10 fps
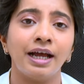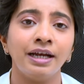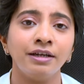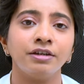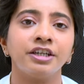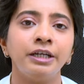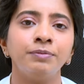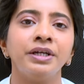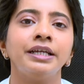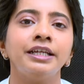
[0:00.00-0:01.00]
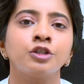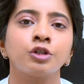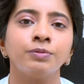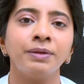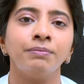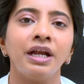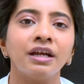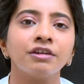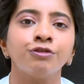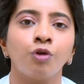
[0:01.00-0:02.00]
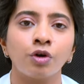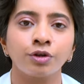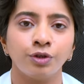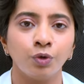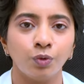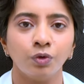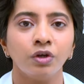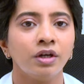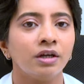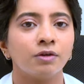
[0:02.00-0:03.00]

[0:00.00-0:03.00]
and a treatment needs to be made for you.